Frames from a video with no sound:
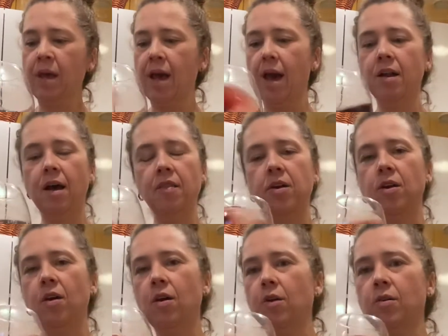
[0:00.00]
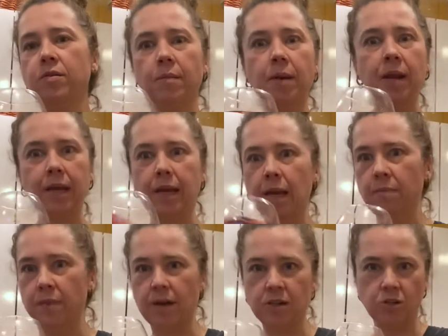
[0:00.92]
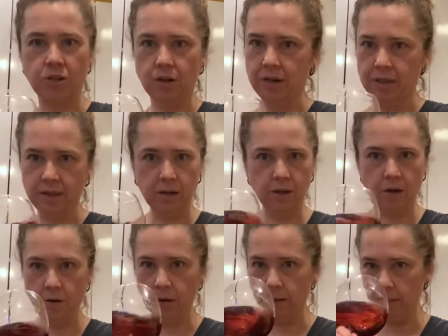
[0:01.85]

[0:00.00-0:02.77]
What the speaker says: And on the nose, I'm going to keep that cherry thing going